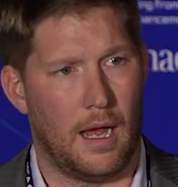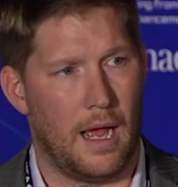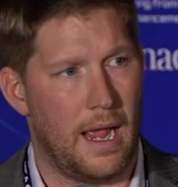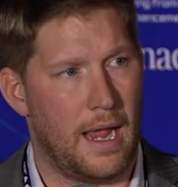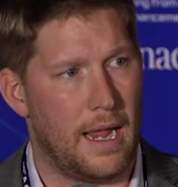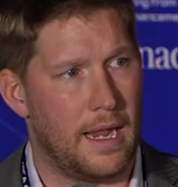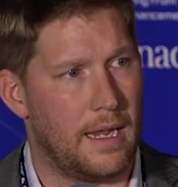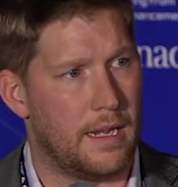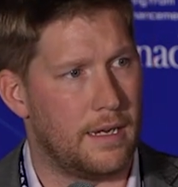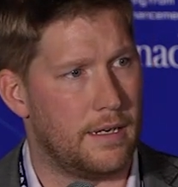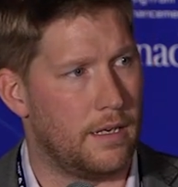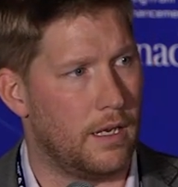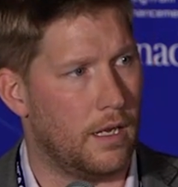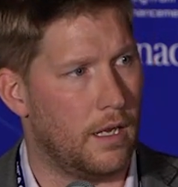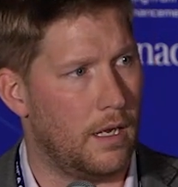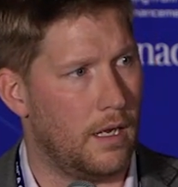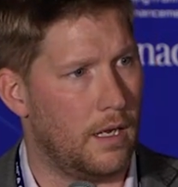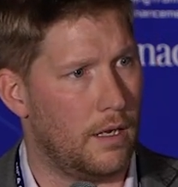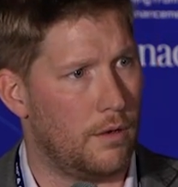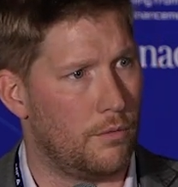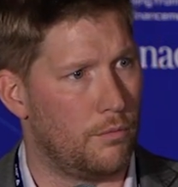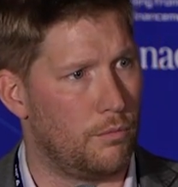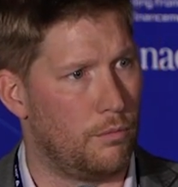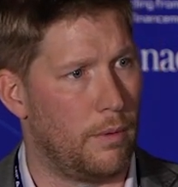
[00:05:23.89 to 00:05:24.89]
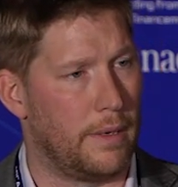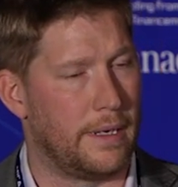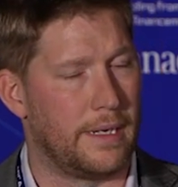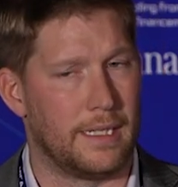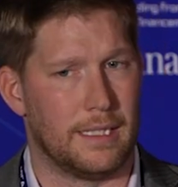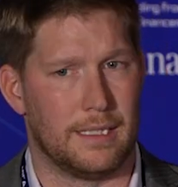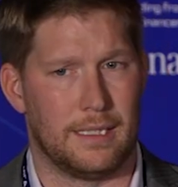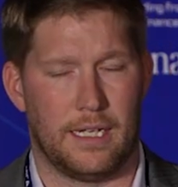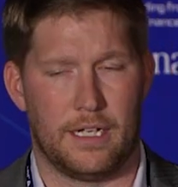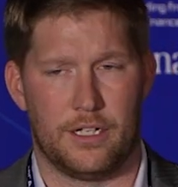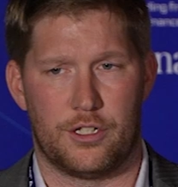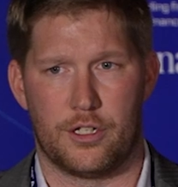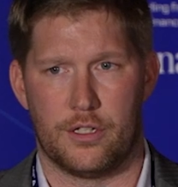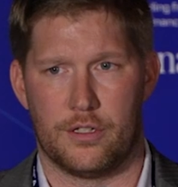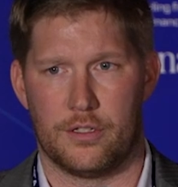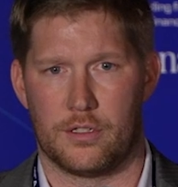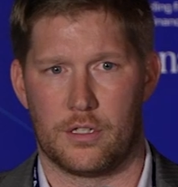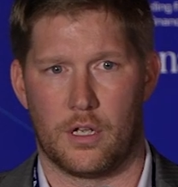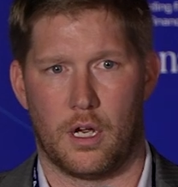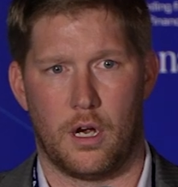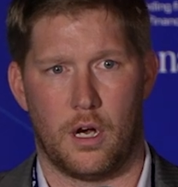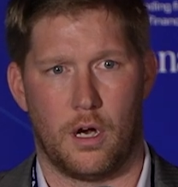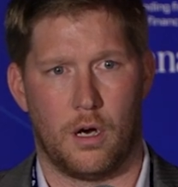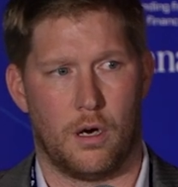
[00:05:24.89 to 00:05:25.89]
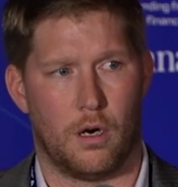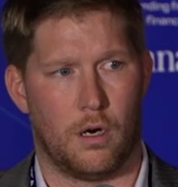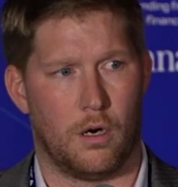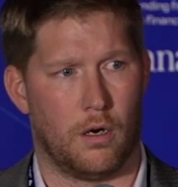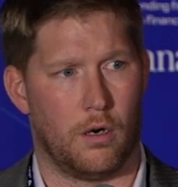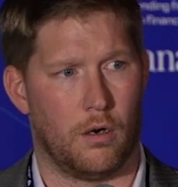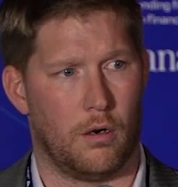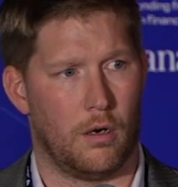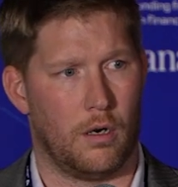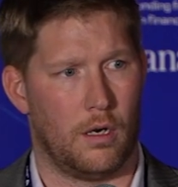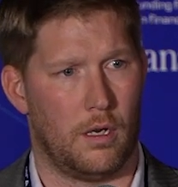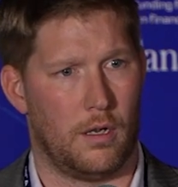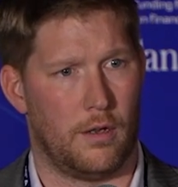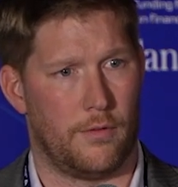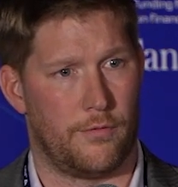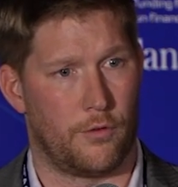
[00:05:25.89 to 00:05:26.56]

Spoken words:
and regulations are